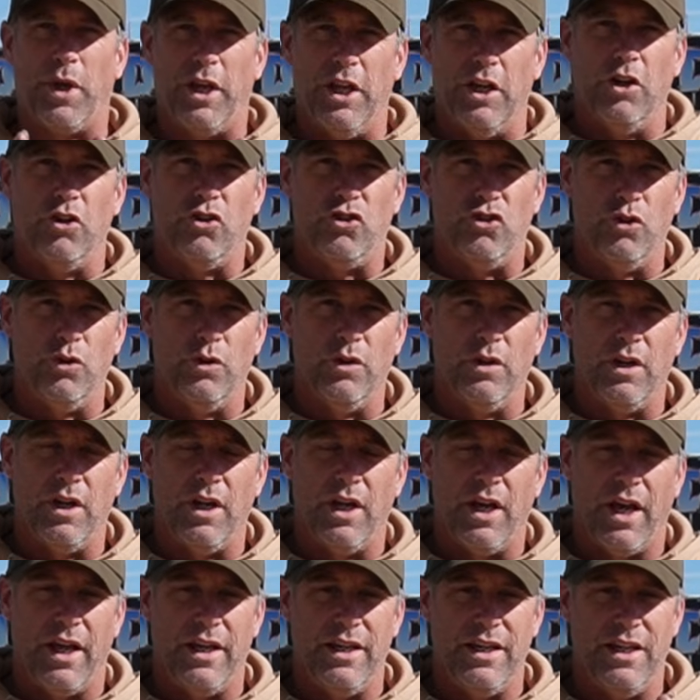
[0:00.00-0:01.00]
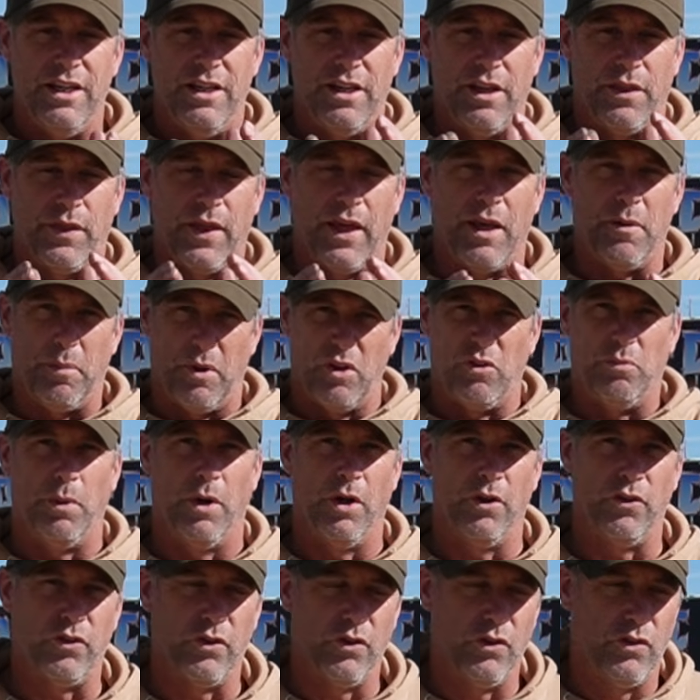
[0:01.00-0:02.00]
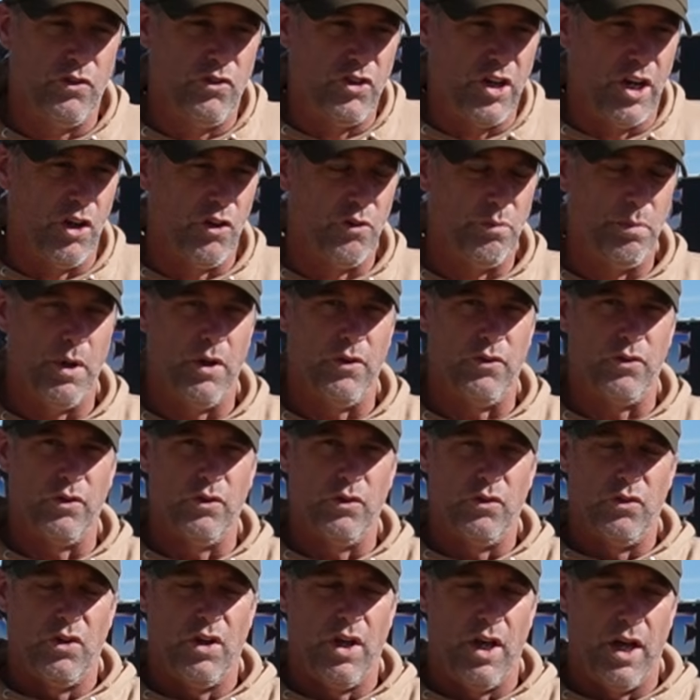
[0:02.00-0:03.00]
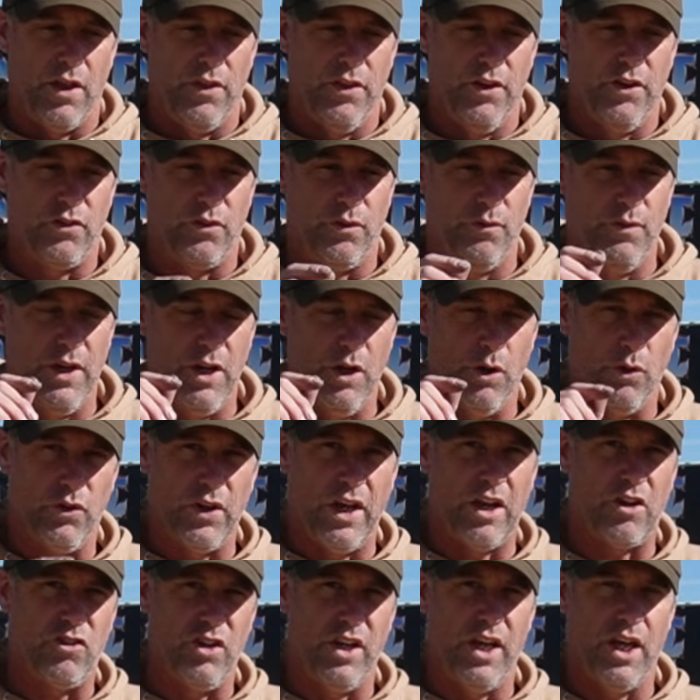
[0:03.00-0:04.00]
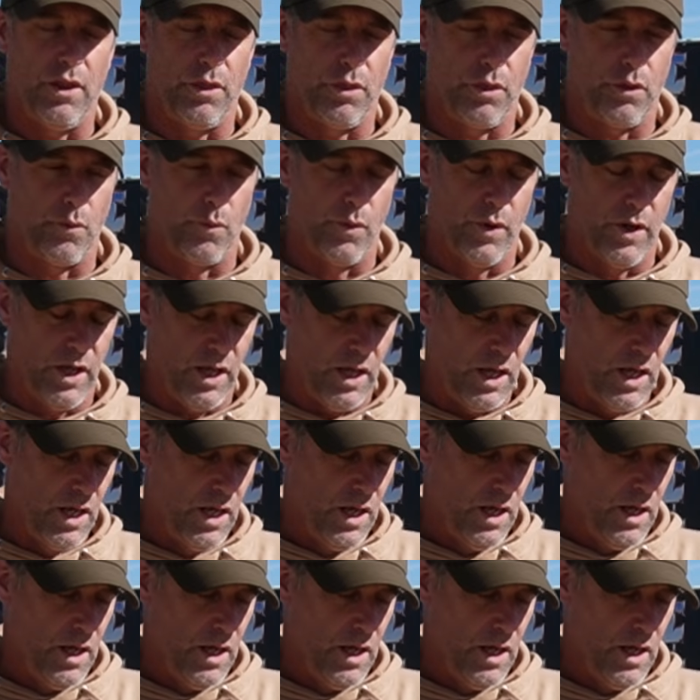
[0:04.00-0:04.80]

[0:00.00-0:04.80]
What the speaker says: get to shooting, I need to thank my sponsors, channel sponsors. This video's actually got 3.